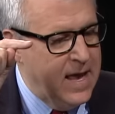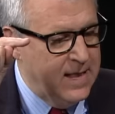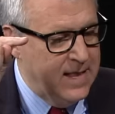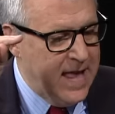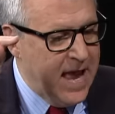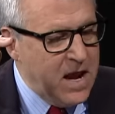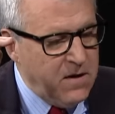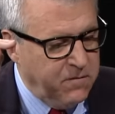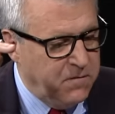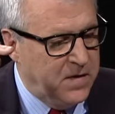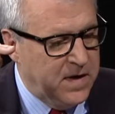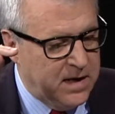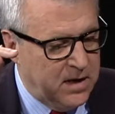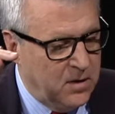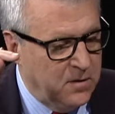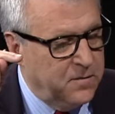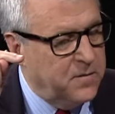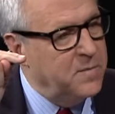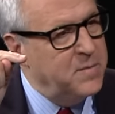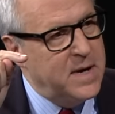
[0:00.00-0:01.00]
And that
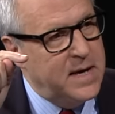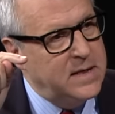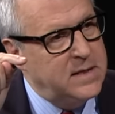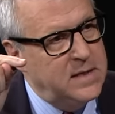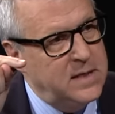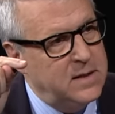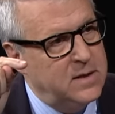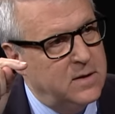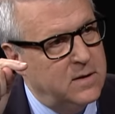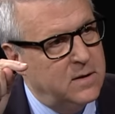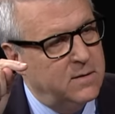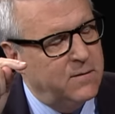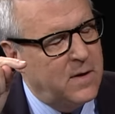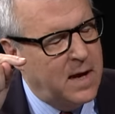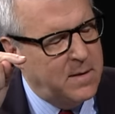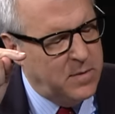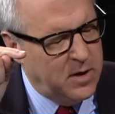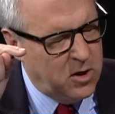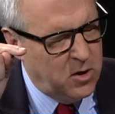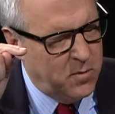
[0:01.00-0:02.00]
figure from 19,
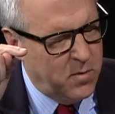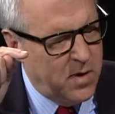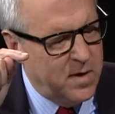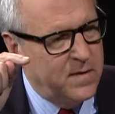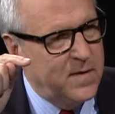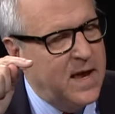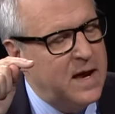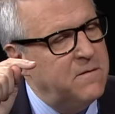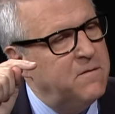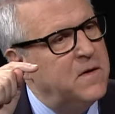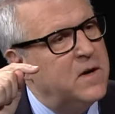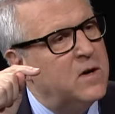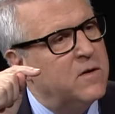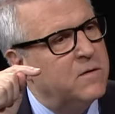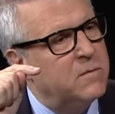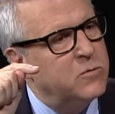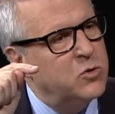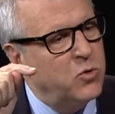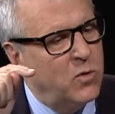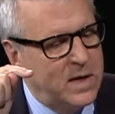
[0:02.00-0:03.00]
I beg your pardon, that
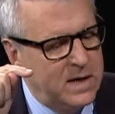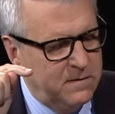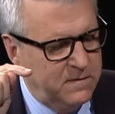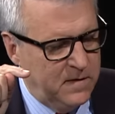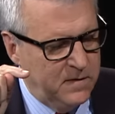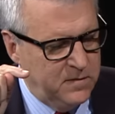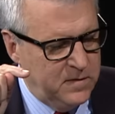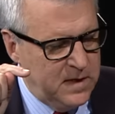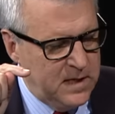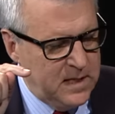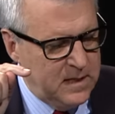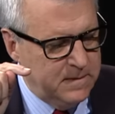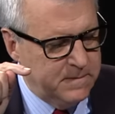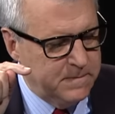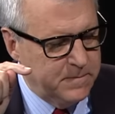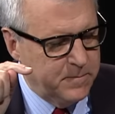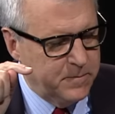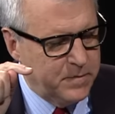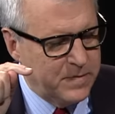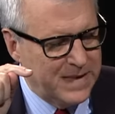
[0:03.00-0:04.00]
figure from
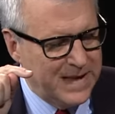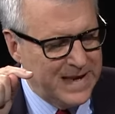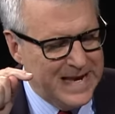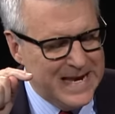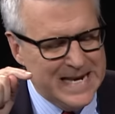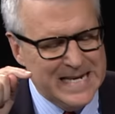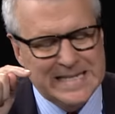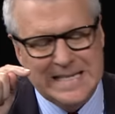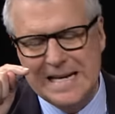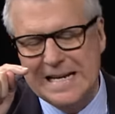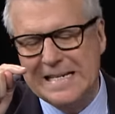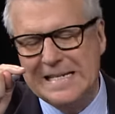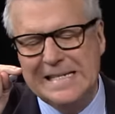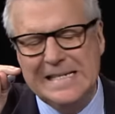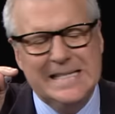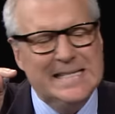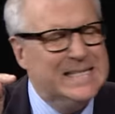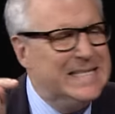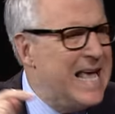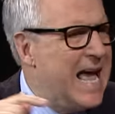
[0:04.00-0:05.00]
2015 is
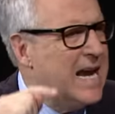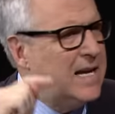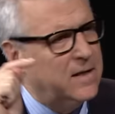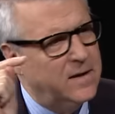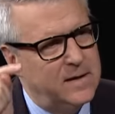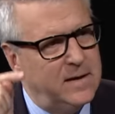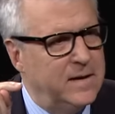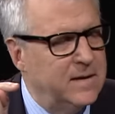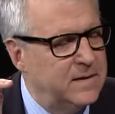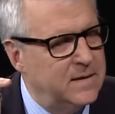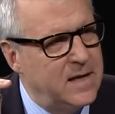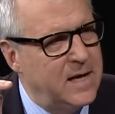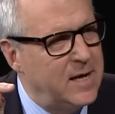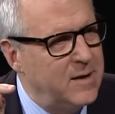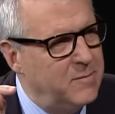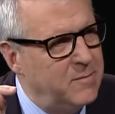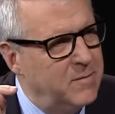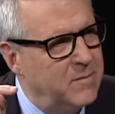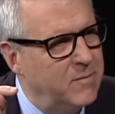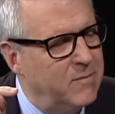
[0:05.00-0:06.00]
exactly the
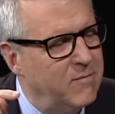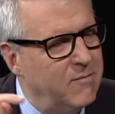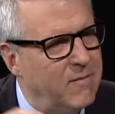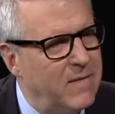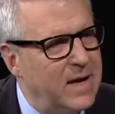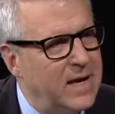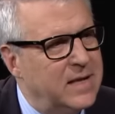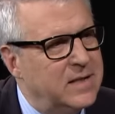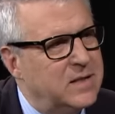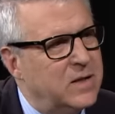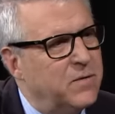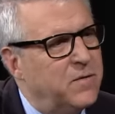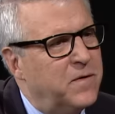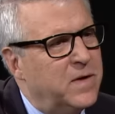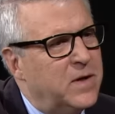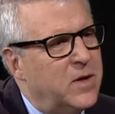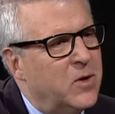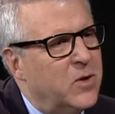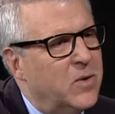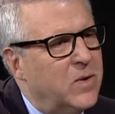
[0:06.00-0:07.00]
same as the
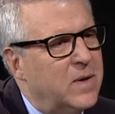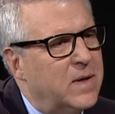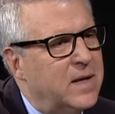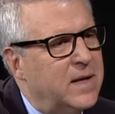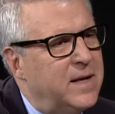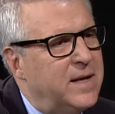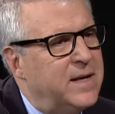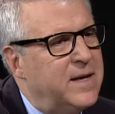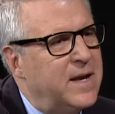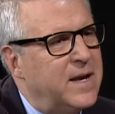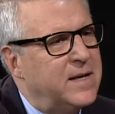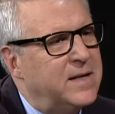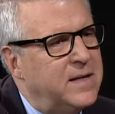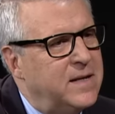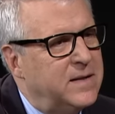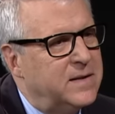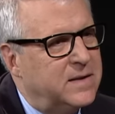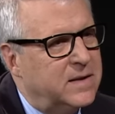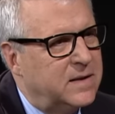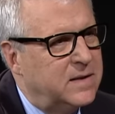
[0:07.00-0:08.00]
figure in
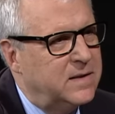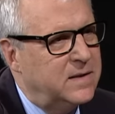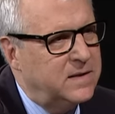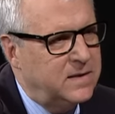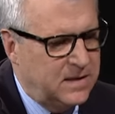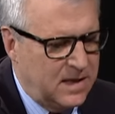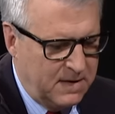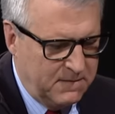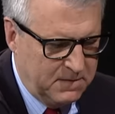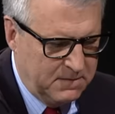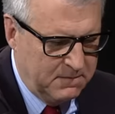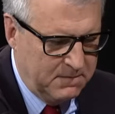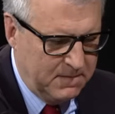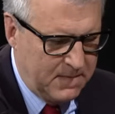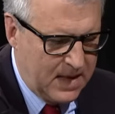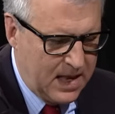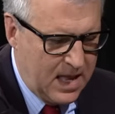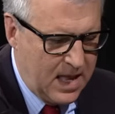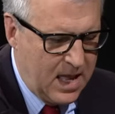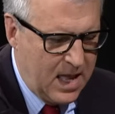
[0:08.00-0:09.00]
1967.
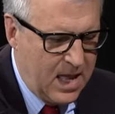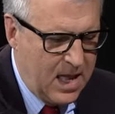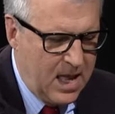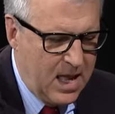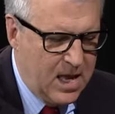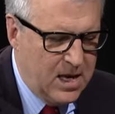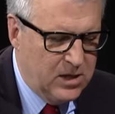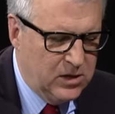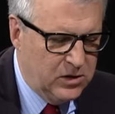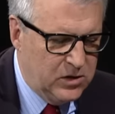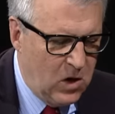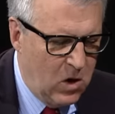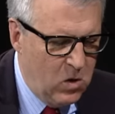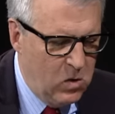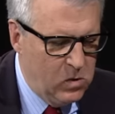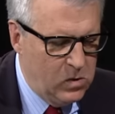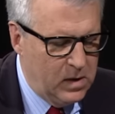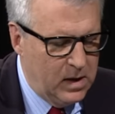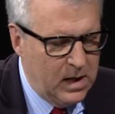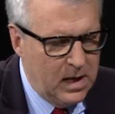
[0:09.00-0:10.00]

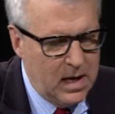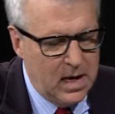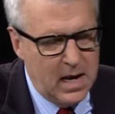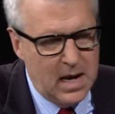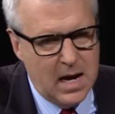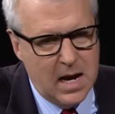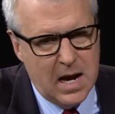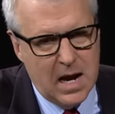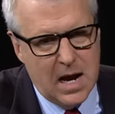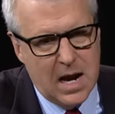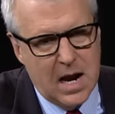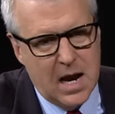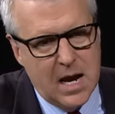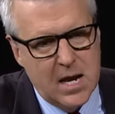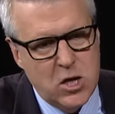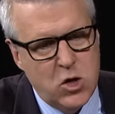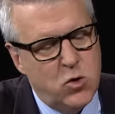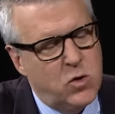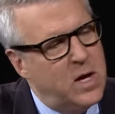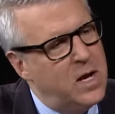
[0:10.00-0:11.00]
So
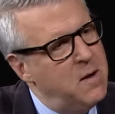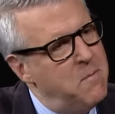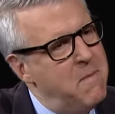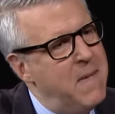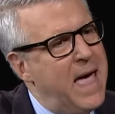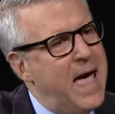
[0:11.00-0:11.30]
you can